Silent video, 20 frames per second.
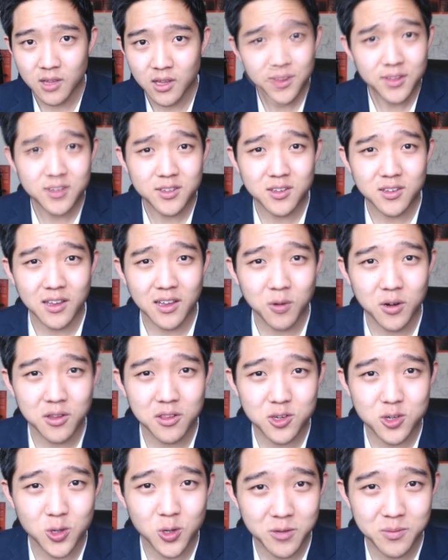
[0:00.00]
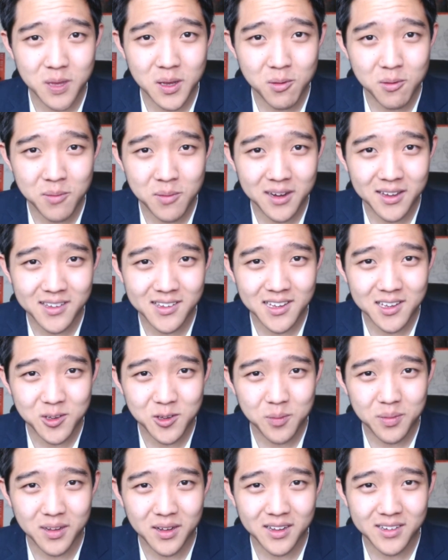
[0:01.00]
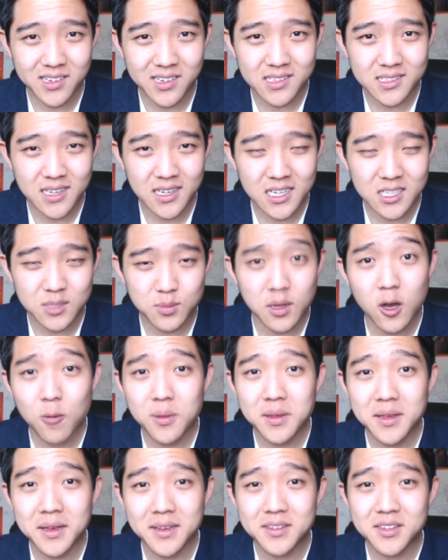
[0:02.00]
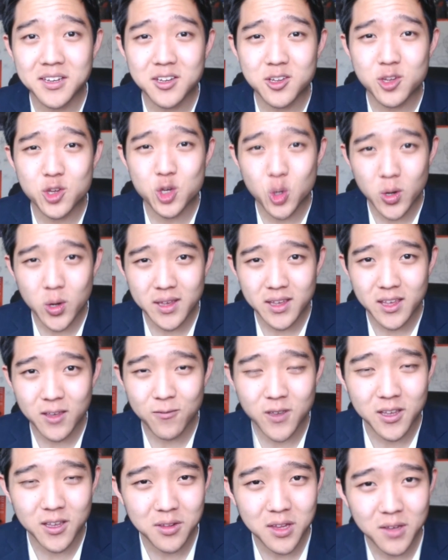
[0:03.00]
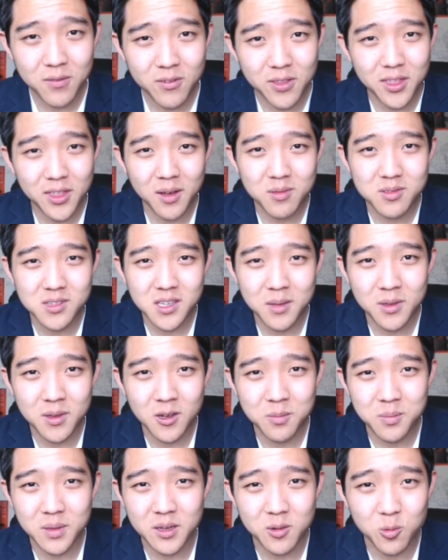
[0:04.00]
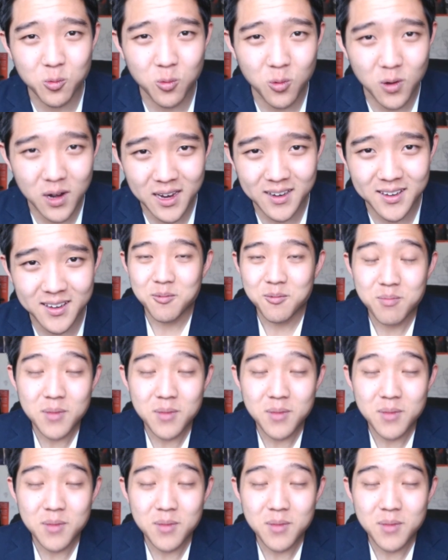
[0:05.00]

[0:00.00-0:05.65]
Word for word: I think this is like one of the shortest Maple Mondays, and I do apologize, guys, but I hope you guys did enjoy it. If you could leave a thumbs up, it would be great.